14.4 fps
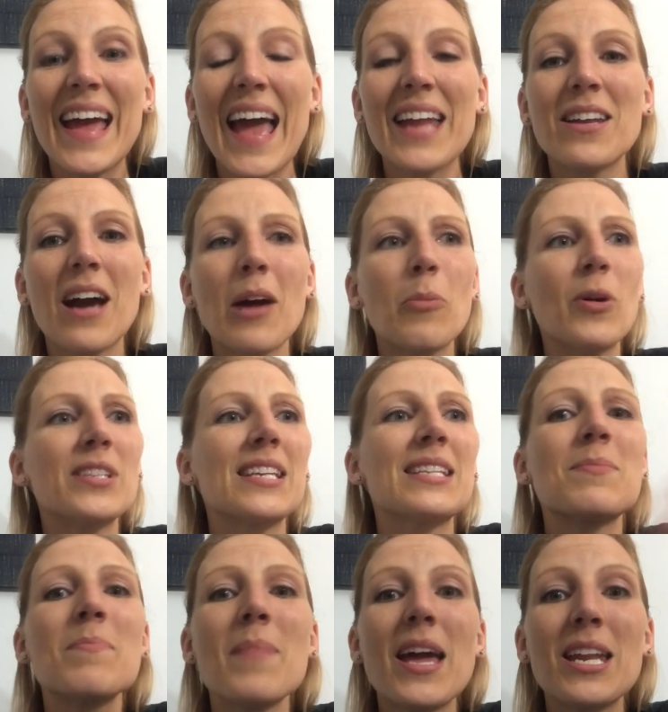And God wants
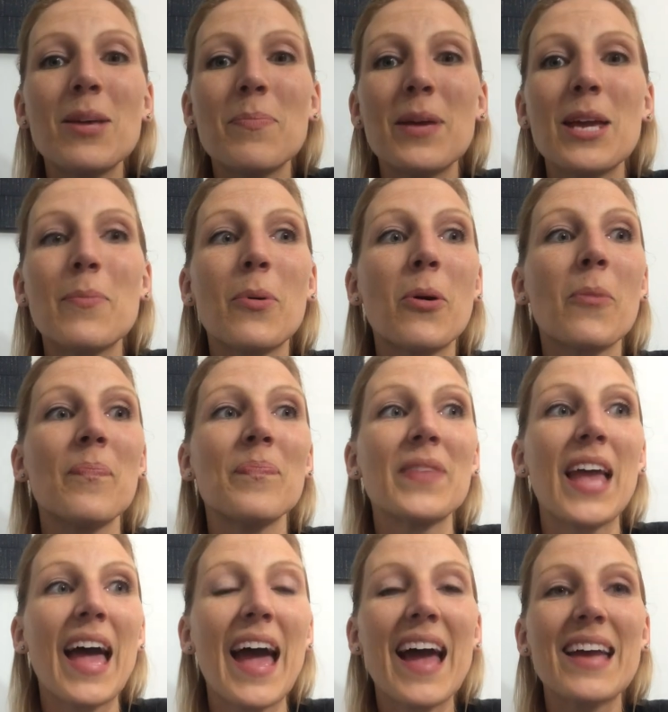as many people
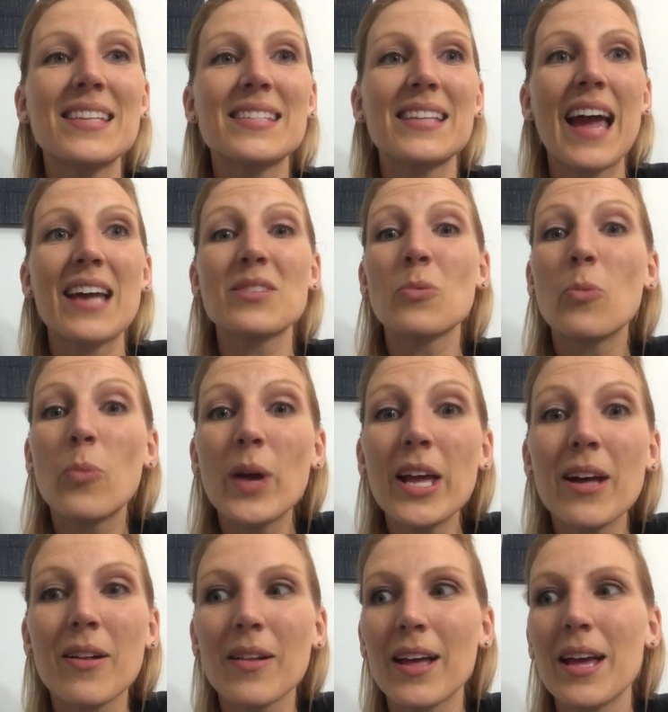as as
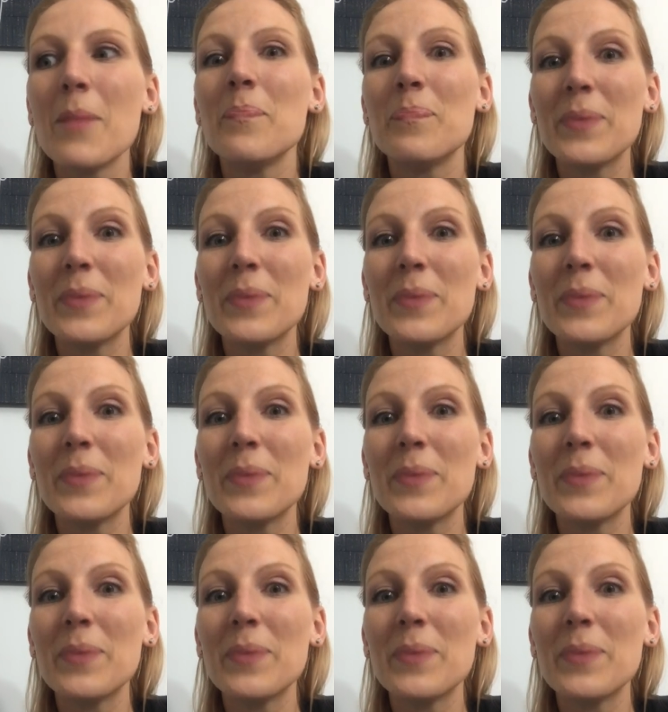will